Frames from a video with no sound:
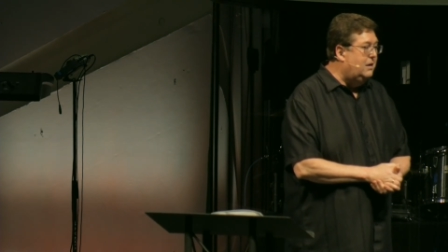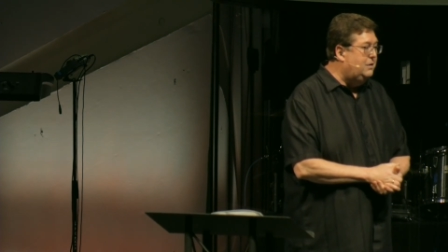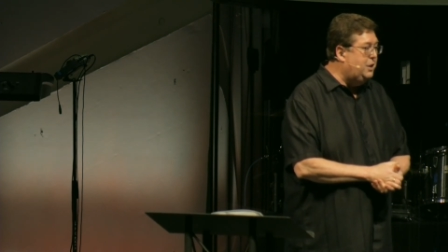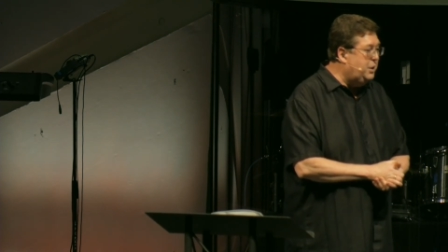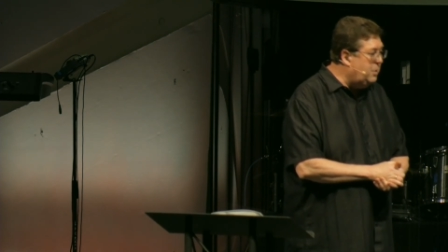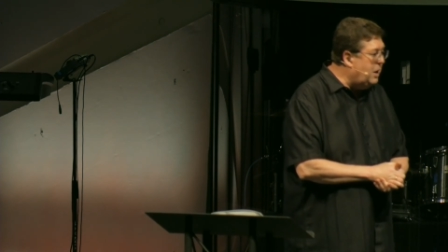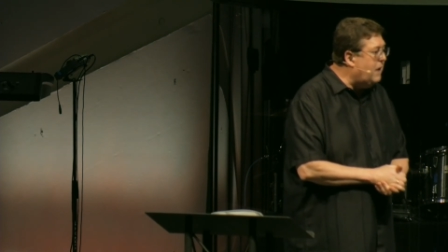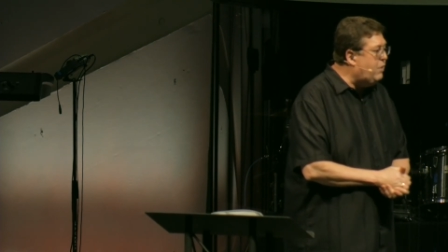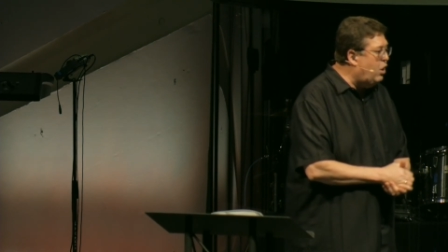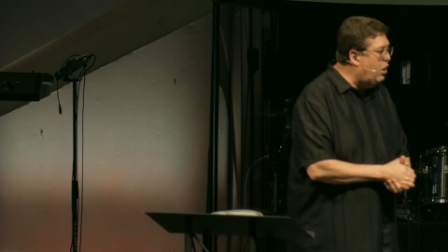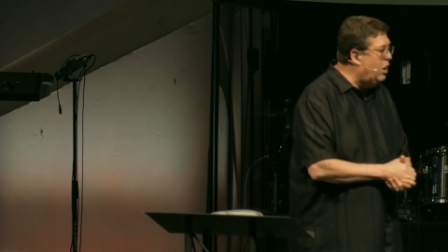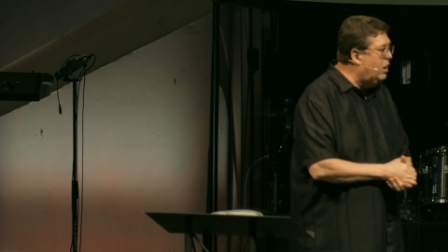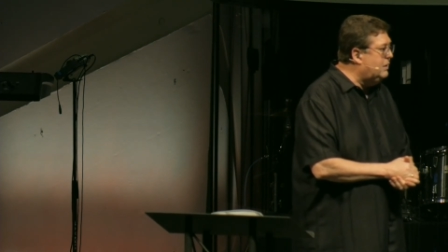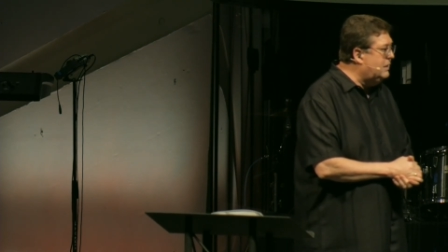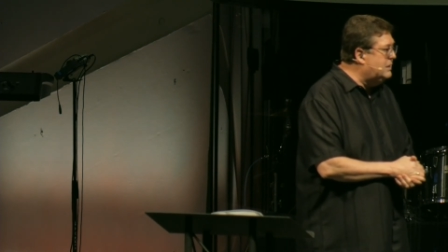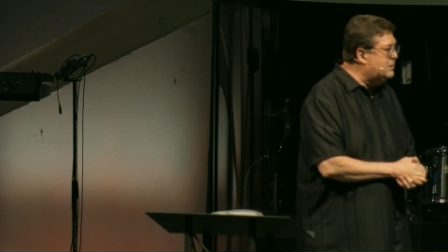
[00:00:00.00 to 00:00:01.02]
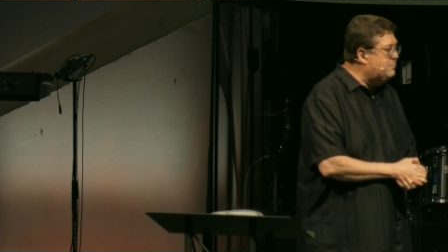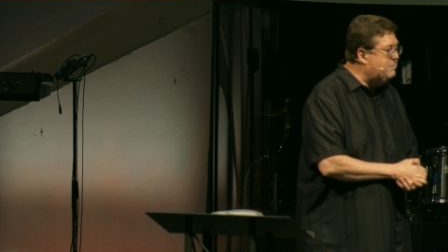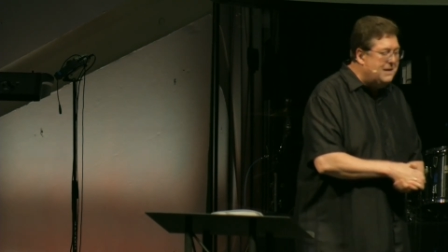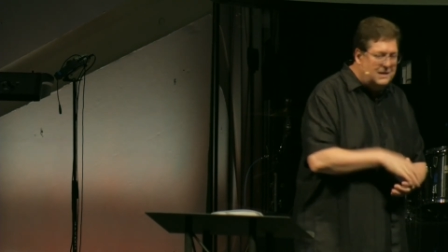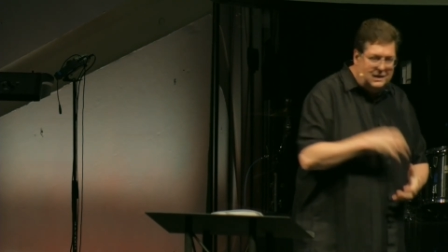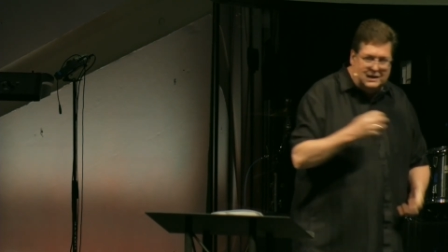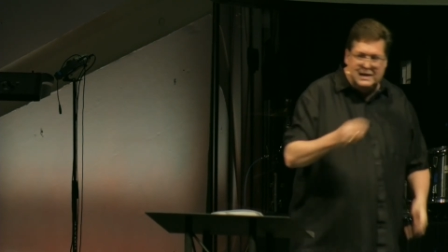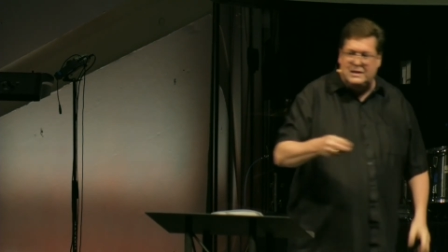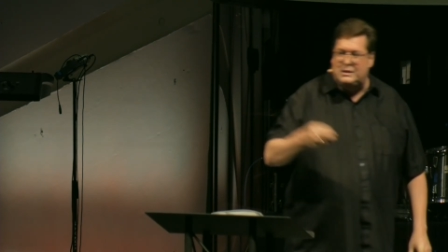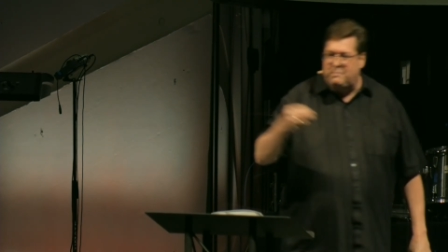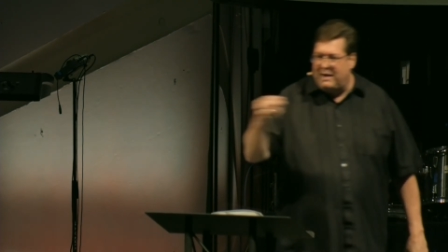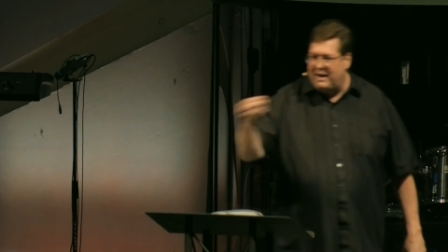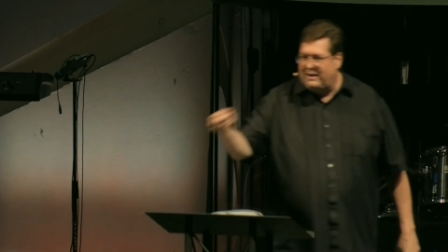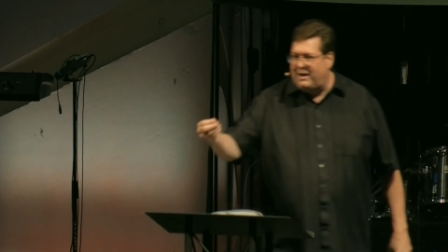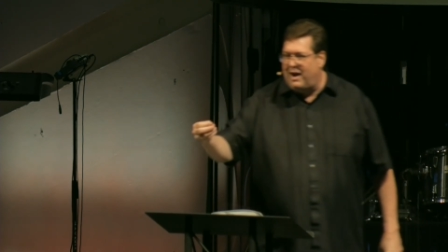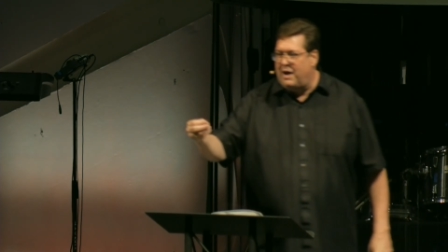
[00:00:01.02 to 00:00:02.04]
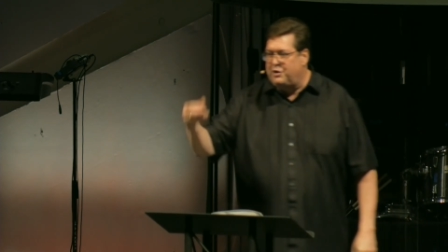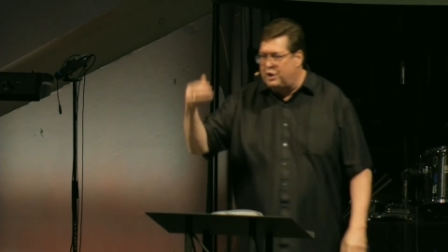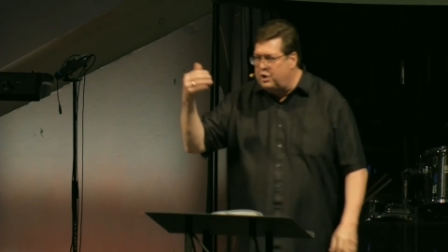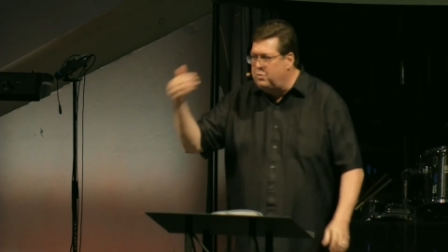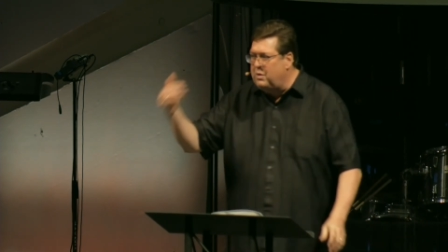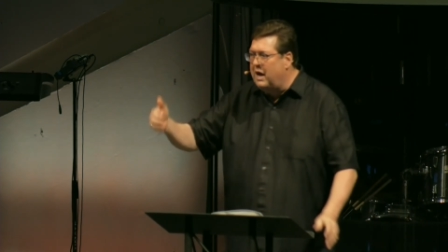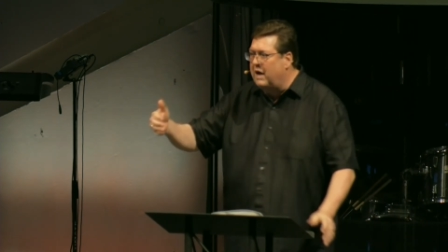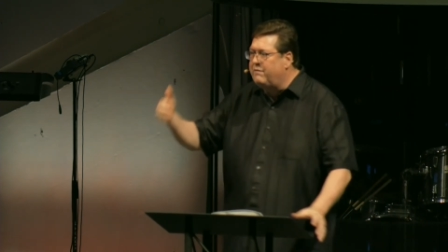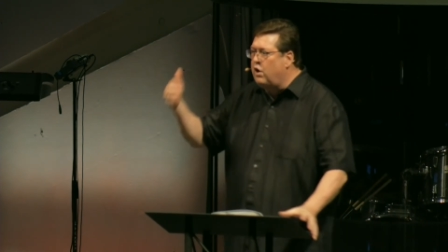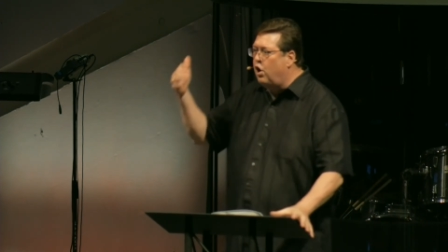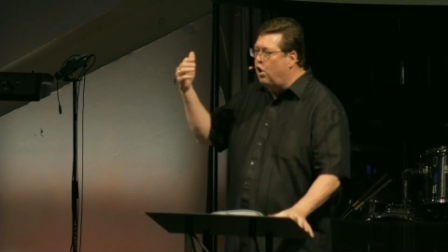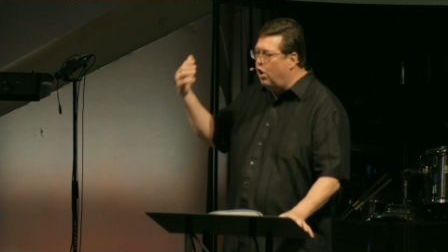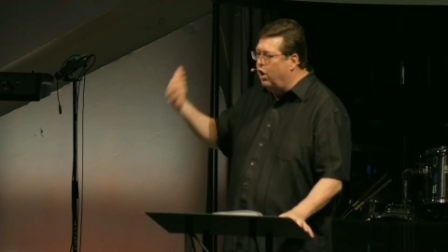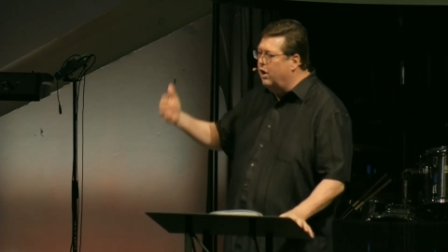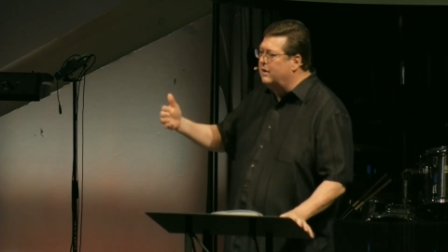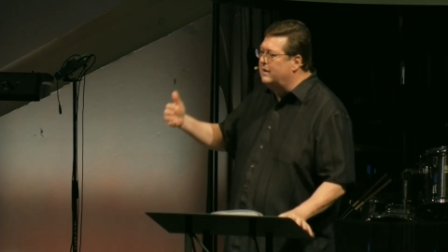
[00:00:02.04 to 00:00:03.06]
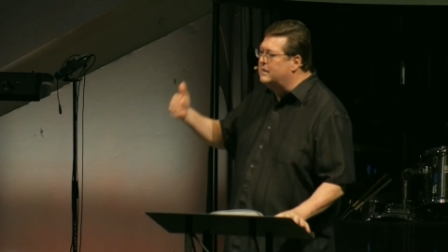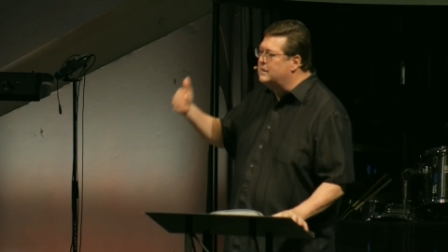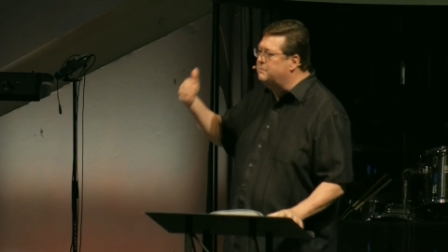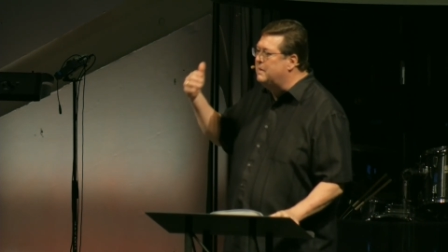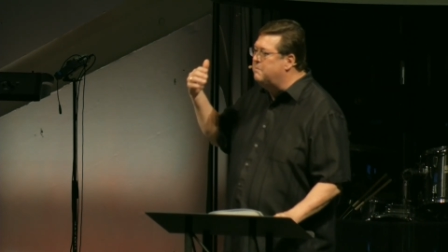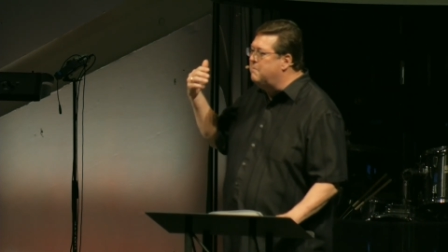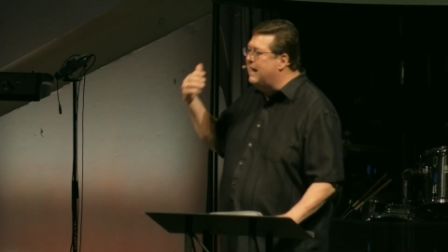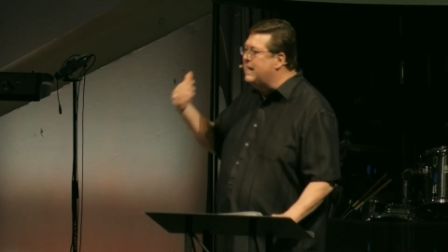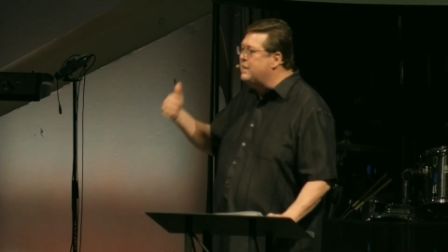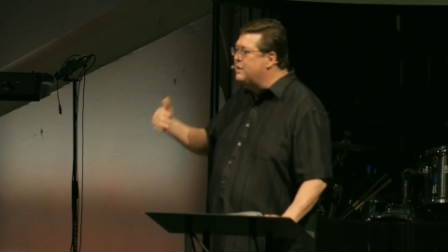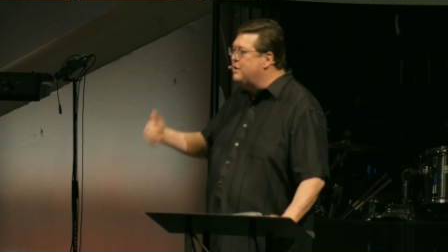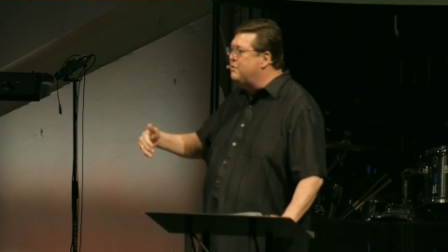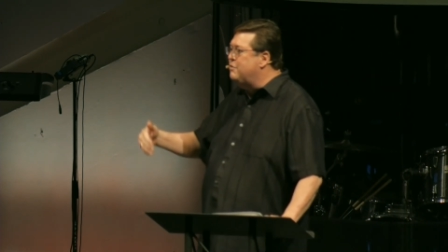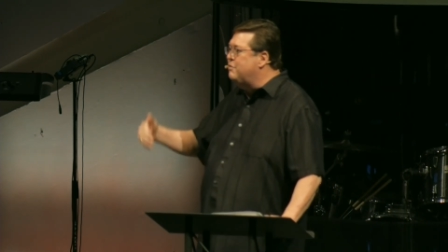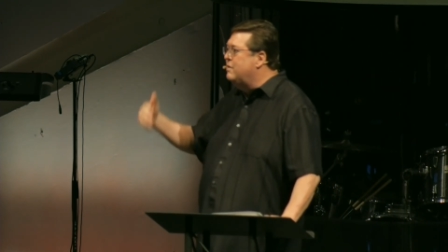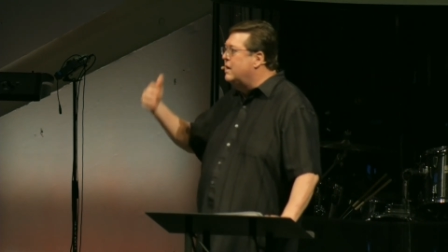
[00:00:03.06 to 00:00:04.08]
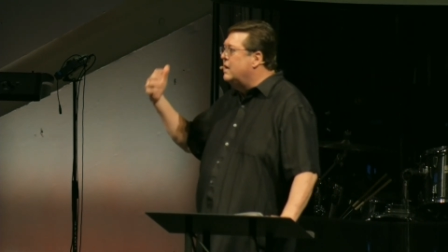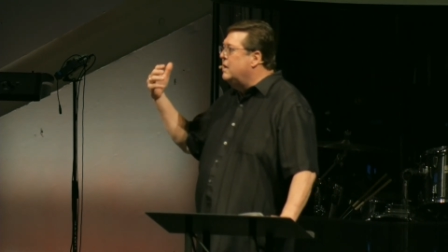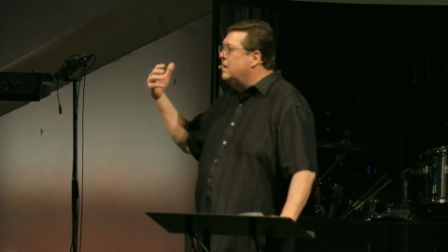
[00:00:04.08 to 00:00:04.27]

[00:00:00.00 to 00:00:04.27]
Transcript: Do you have a heart that has been cleansed by God? Do you have a heart that has been made new